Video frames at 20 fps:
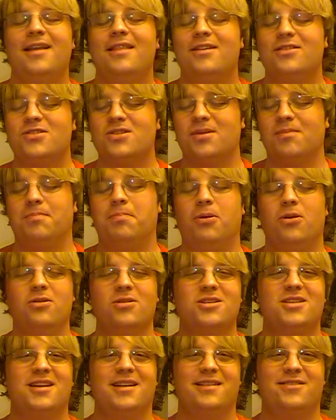there's some
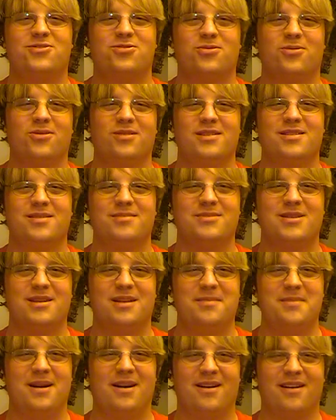bullshit truisms
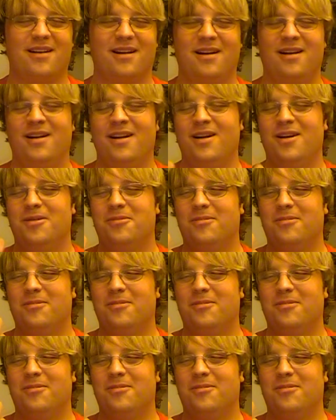in America